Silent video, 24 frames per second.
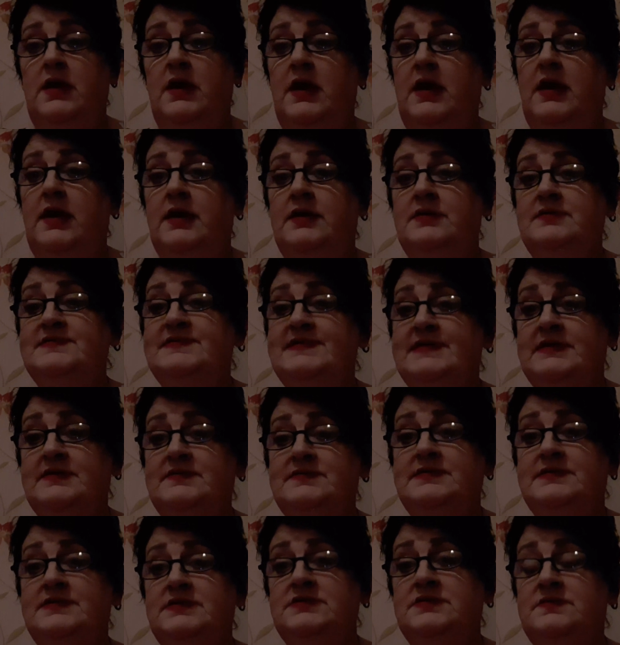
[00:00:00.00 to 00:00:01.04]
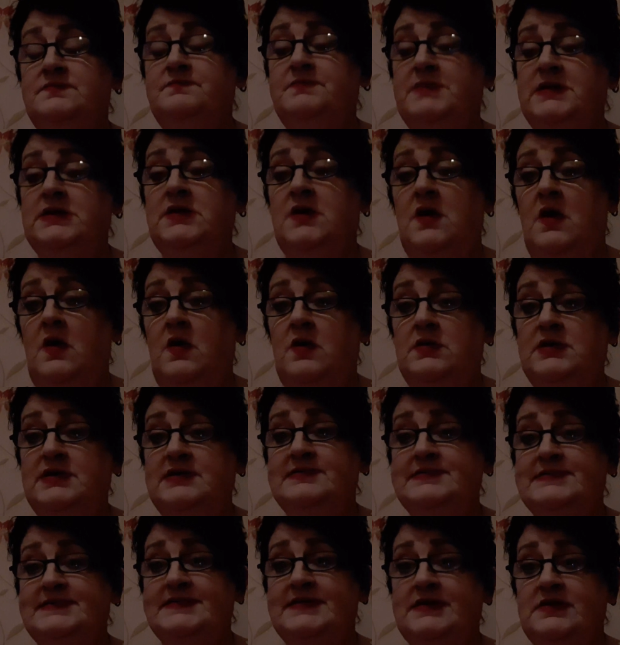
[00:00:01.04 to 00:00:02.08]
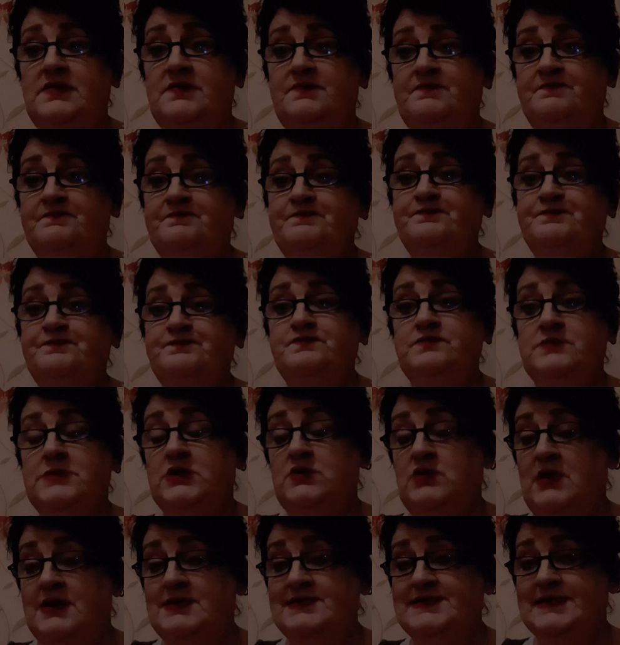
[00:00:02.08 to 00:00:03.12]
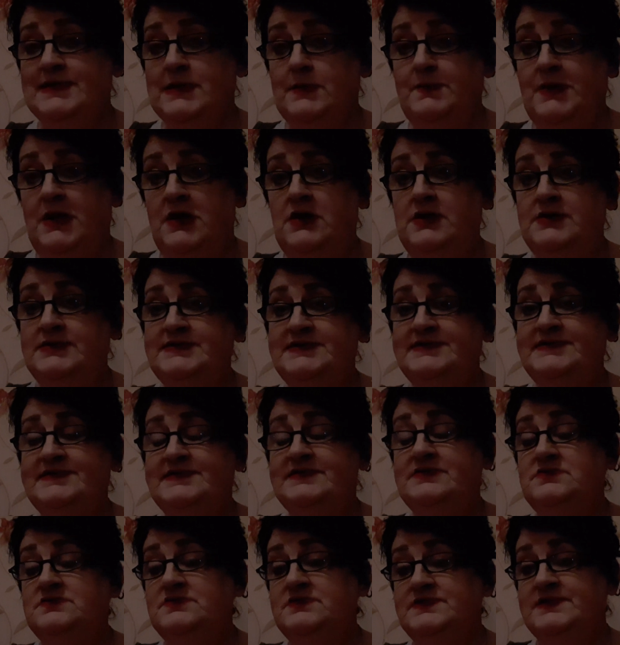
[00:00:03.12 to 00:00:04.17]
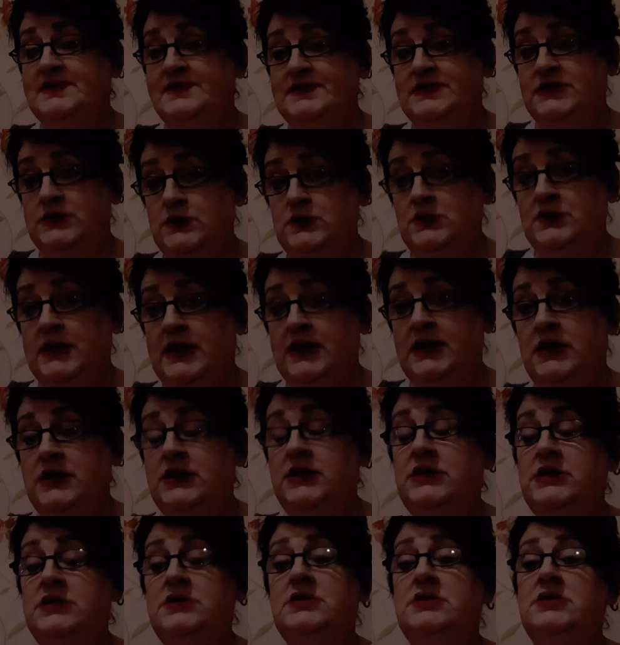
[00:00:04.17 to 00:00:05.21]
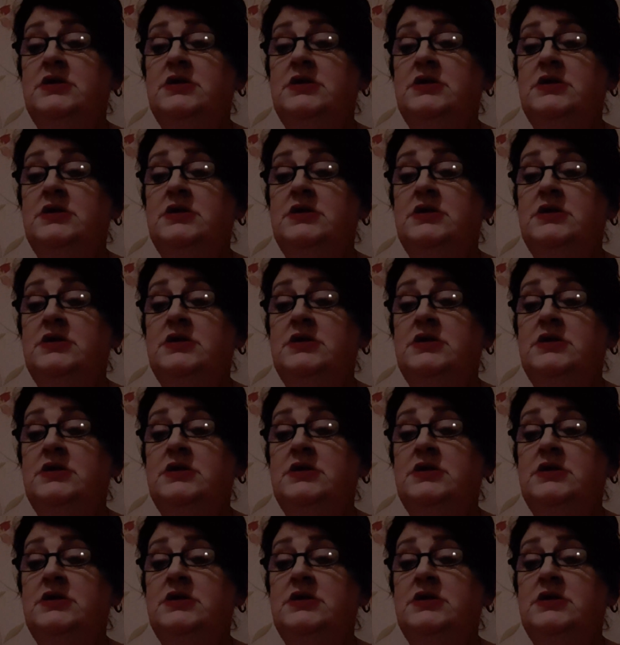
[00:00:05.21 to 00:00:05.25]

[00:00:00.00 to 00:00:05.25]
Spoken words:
And sending big hugs across the pond to the UK,